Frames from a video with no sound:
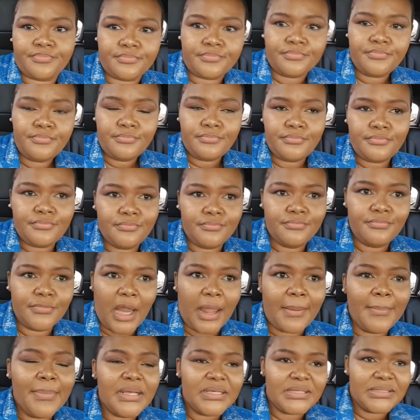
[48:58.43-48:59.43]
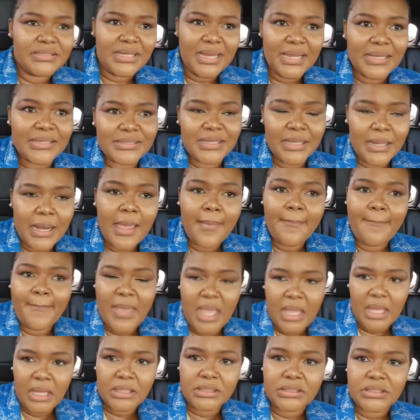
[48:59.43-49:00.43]
mistakes that I made
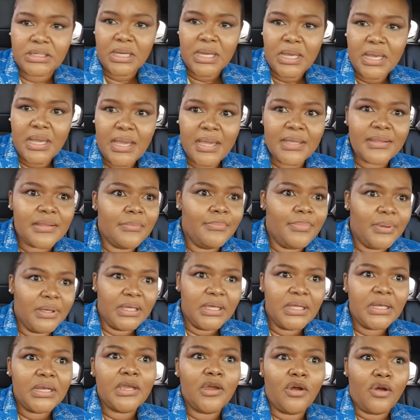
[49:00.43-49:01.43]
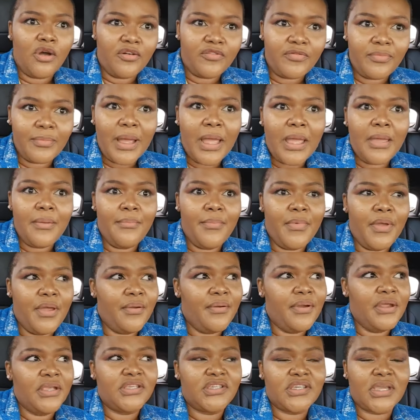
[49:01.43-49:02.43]
in the beginning of my marriage,
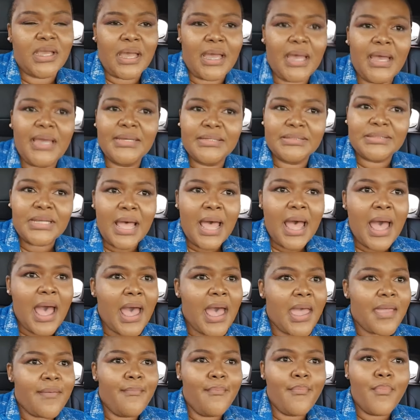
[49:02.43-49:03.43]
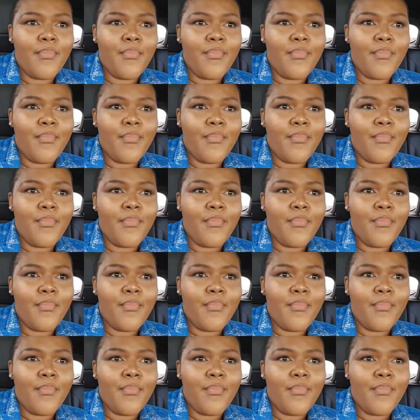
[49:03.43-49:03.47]
guys. I boo.